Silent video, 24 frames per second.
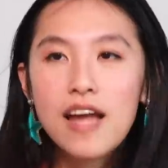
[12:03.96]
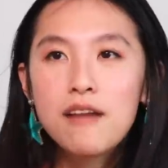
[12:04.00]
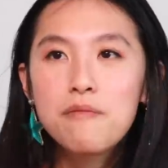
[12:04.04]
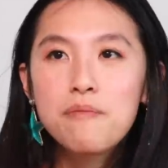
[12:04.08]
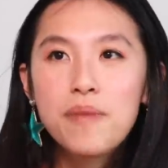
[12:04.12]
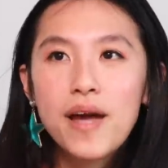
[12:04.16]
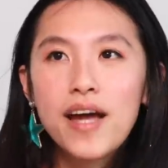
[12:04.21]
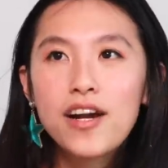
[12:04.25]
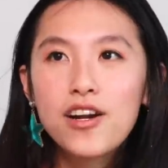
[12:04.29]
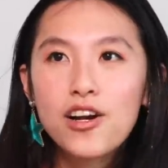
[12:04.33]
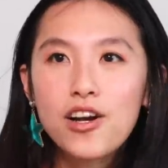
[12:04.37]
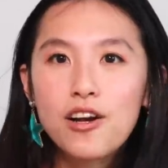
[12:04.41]
and
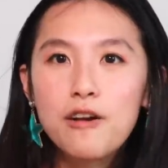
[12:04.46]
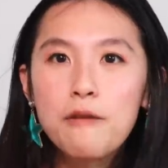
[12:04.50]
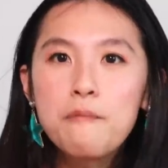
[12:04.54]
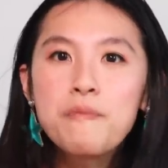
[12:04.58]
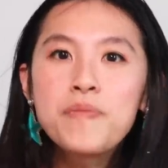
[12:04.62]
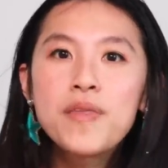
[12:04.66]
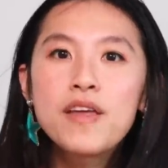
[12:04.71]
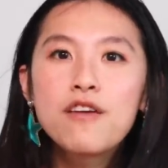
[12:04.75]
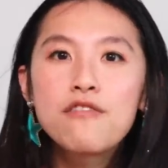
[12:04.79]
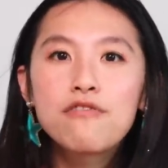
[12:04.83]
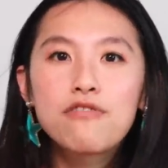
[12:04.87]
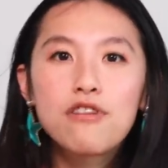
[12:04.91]
better,
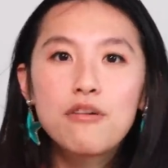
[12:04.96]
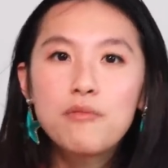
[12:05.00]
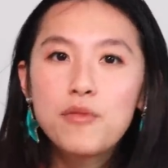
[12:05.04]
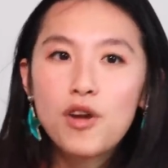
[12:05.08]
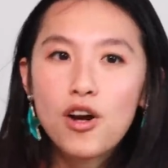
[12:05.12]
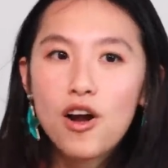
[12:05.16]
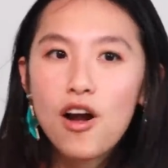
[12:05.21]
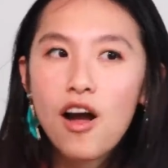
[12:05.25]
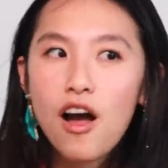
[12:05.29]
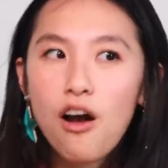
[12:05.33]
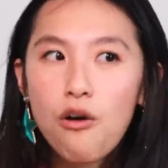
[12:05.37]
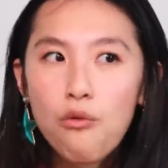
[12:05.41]
from
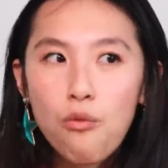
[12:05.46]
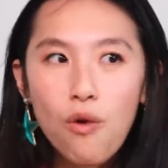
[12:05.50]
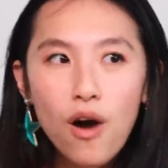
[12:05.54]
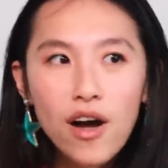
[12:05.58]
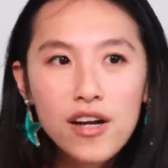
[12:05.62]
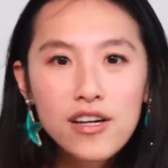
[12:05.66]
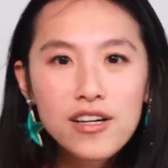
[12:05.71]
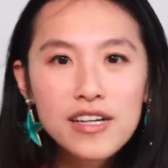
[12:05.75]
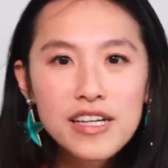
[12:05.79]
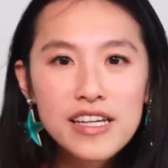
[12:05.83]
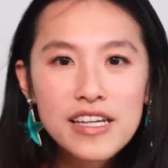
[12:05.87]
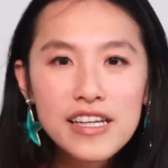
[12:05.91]
your hot
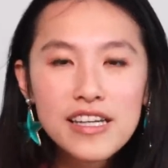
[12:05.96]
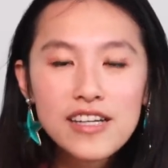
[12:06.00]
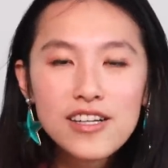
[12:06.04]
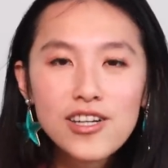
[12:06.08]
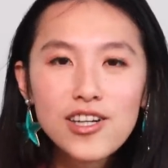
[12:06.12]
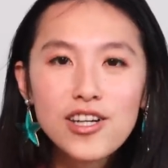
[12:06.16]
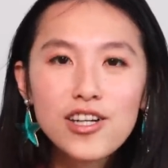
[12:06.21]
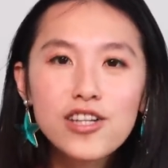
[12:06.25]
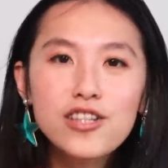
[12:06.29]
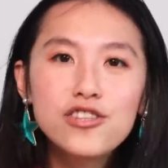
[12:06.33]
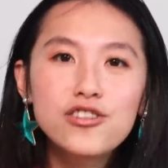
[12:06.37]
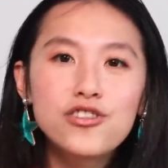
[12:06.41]
water
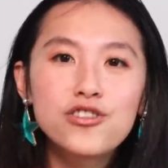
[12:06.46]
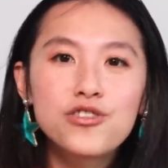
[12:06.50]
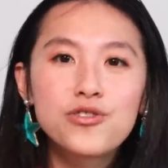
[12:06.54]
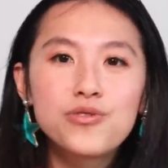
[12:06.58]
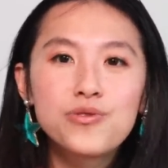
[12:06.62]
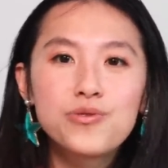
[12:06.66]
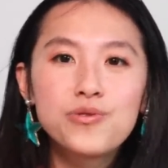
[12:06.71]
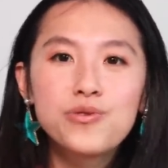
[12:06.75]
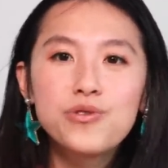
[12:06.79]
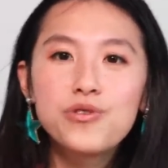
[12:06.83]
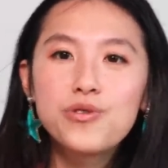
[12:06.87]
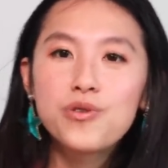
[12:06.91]
heater to
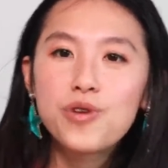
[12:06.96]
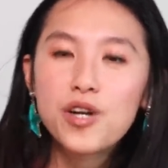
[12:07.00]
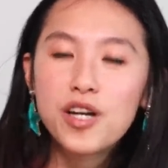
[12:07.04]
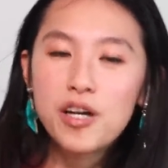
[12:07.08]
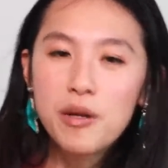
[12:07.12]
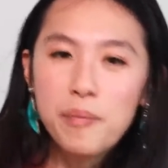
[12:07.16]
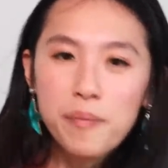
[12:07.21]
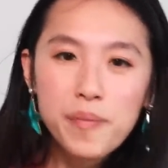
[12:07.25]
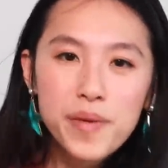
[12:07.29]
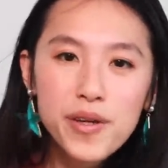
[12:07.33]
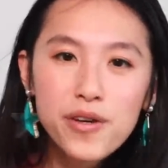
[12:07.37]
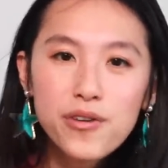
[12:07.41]
your
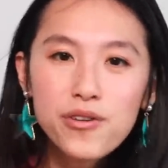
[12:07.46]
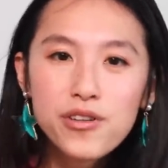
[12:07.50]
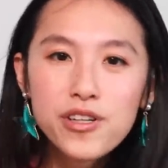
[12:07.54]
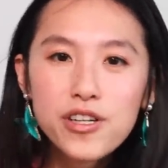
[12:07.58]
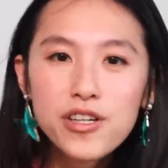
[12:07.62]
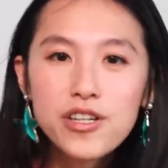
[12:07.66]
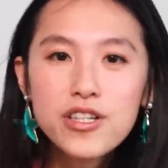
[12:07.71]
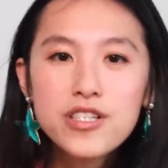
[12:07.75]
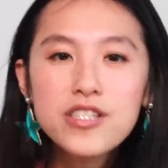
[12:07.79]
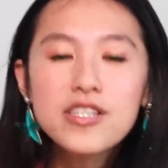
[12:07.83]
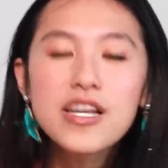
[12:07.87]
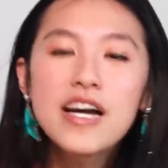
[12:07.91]

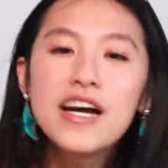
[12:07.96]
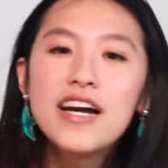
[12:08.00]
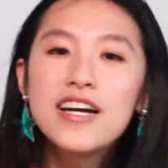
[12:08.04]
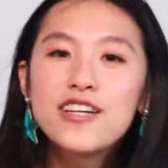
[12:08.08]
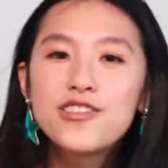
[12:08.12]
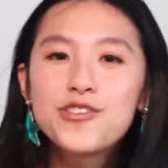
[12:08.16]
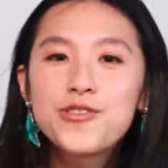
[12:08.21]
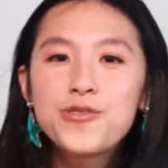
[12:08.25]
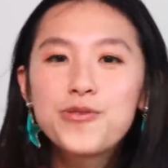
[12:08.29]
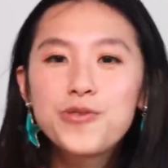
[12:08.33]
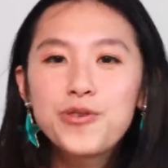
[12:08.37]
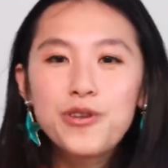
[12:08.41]
computers
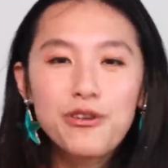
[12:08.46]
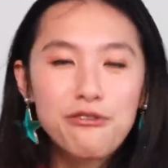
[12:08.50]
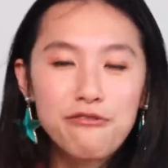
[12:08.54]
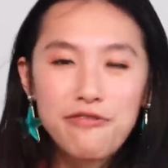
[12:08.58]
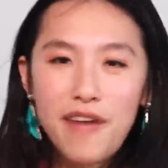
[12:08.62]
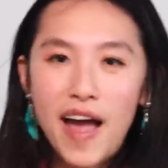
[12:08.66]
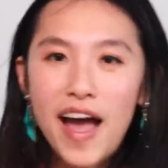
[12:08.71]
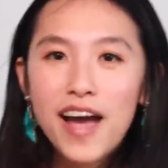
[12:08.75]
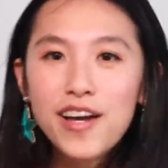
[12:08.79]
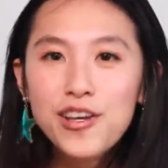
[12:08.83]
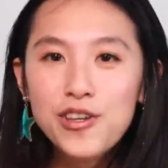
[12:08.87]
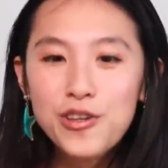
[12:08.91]
to your
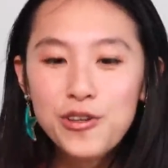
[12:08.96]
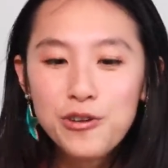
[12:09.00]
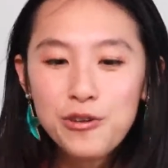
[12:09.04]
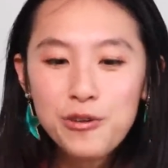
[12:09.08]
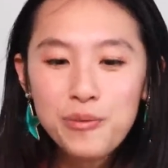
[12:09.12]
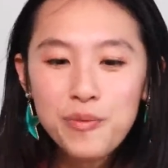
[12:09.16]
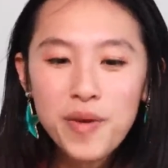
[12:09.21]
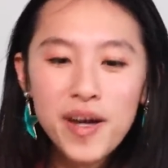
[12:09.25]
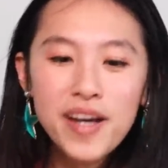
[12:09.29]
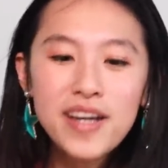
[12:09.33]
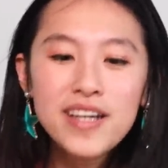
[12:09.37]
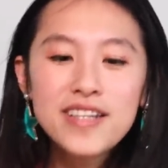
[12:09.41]

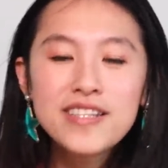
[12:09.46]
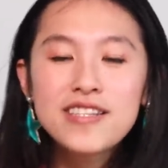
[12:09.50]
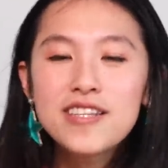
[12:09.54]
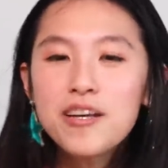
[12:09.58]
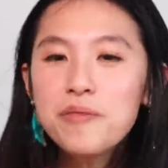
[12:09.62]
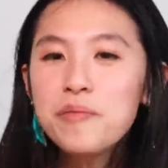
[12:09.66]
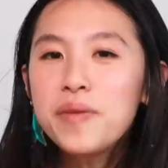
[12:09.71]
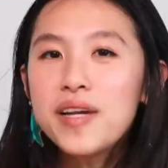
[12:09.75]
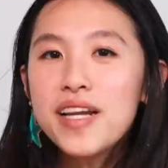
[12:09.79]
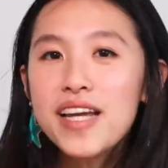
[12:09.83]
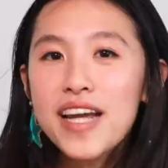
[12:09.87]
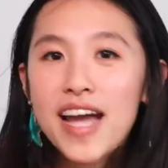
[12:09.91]
vacuum.
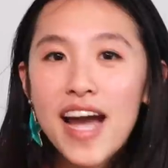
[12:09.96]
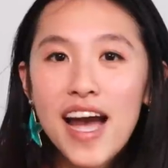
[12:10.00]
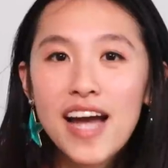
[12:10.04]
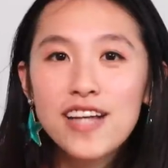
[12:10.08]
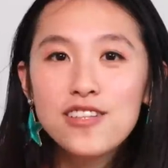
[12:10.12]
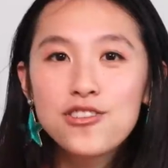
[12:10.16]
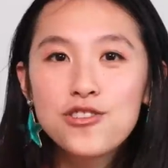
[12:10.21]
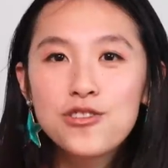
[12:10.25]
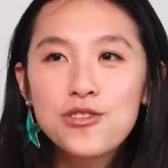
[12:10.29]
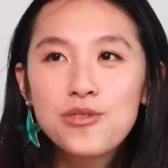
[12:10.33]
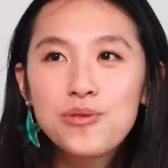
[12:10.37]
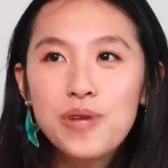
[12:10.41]
Somebody had
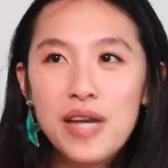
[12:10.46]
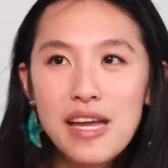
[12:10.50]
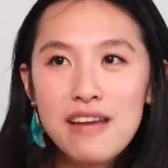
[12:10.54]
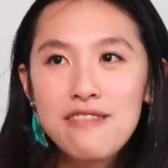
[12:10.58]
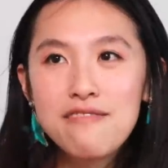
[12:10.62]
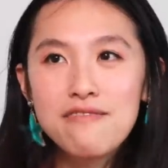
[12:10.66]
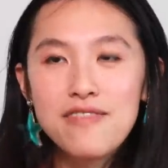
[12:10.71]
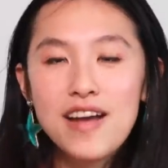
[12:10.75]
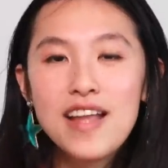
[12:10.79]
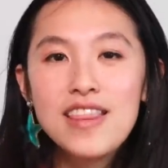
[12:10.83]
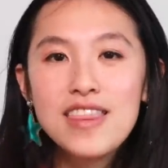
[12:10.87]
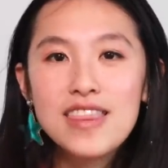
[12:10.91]
to
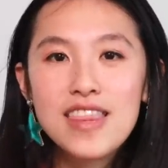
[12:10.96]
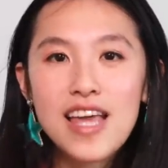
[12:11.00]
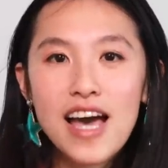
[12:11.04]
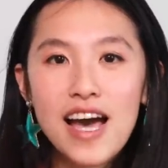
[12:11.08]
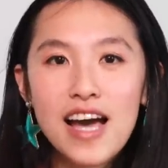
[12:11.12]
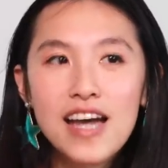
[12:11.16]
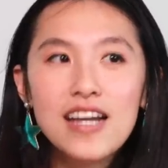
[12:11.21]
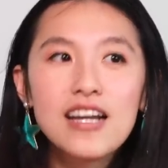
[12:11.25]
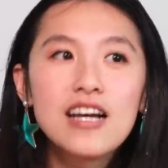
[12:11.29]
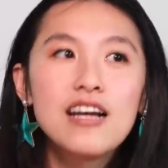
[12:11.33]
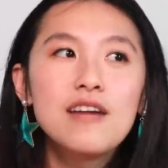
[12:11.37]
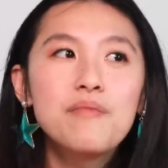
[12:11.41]
invent
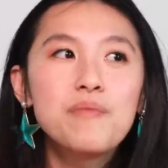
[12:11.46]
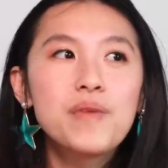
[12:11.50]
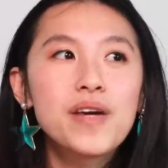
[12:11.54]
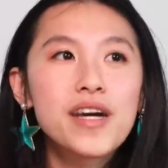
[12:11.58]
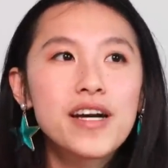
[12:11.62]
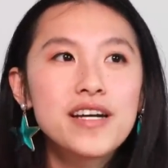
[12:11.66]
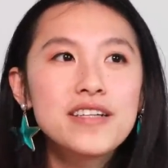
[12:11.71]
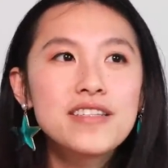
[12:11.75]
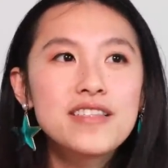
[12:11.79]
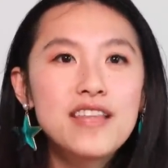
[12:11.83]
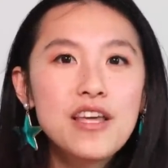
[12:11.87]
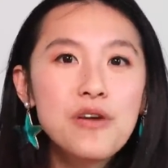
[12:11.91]
that
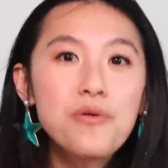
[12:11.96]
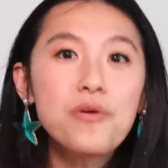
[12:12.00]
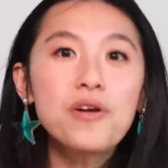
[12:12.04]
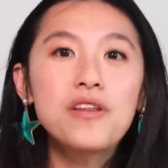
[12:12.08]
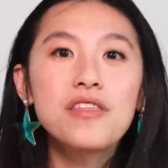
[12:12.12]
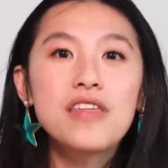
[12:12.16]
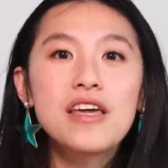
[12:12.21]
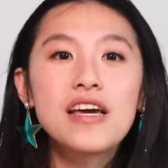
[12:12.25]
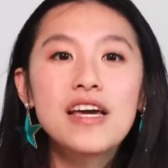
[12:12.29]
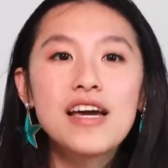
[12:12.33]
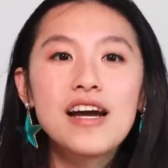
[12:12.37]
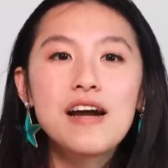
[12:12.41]
because they were
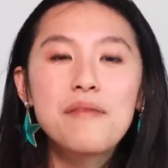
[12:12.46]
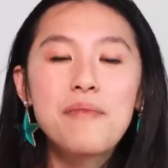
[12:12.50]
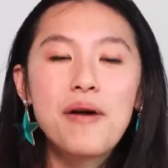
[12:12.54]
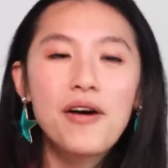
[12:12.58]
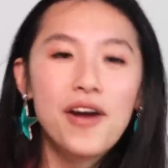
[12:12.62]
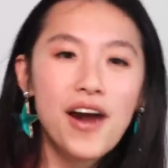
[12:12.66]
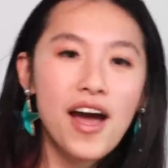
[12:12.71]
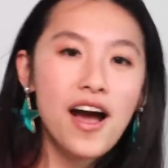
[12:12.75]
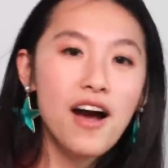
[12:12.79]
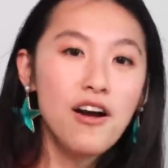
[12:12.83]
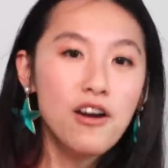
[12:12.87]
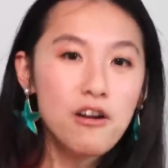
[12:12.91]
thinking
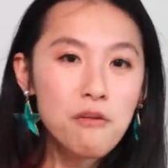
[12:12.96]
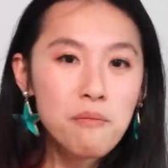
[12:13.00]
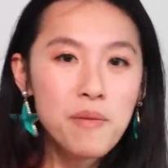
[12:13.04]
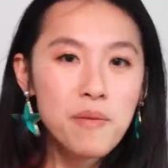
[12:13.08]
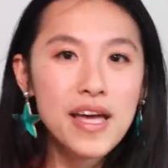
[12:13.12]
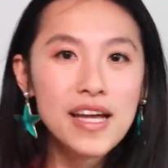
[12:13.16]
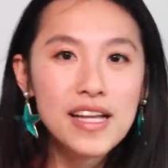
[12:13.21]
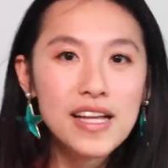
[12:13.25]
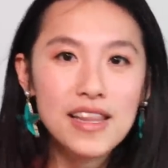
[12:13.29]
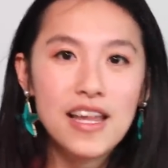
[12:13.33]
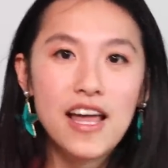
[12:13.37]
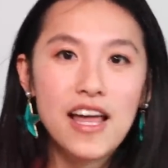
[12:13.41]
about how to
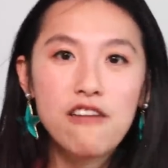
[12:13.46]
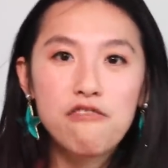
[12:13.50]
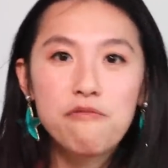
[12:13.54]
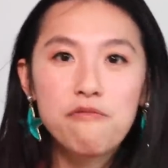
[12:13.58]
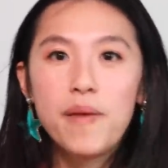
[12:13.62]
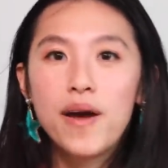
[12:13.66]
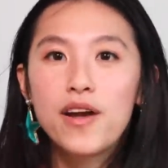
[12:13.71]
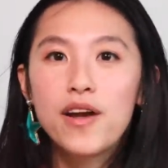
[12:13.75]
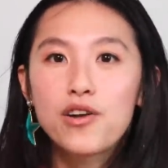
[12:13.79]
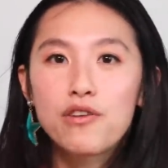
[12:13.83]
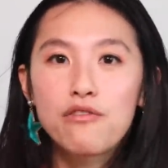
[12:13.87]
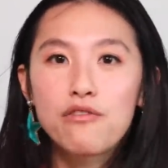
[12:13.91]
make life
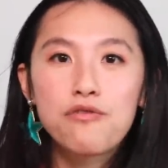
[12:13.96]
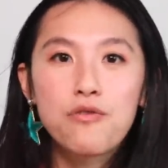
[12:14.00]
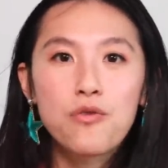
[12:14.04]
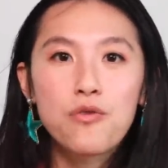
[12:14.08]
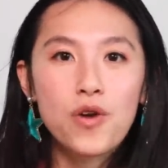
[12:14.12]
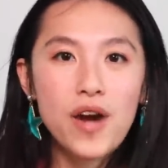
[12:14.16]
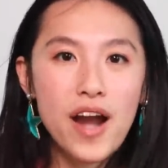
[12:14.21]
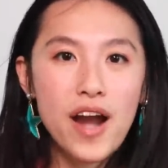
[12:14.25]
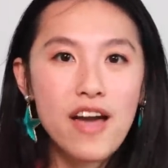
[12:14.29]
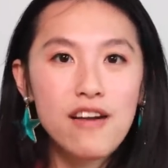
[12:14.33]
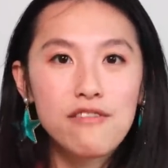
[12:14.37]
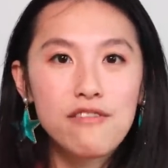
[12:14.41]
better
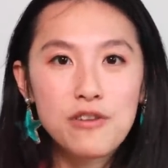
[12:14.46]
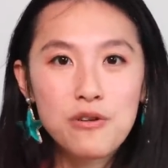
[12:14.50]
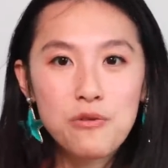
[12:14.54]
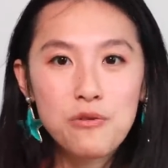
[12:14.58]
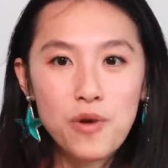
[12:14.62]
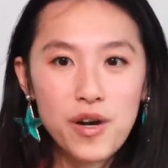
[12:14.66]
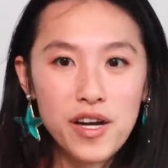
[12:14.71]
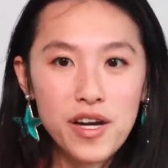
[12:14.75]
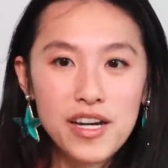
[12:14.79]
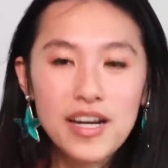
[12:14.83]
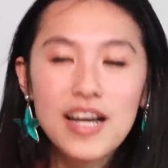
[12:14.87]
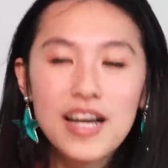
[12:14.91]
for
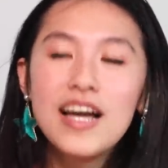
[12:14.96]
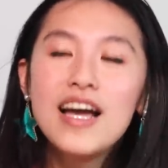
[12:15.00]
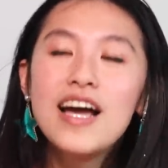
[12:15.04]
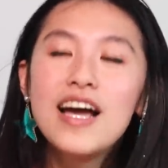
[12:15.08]
everyone.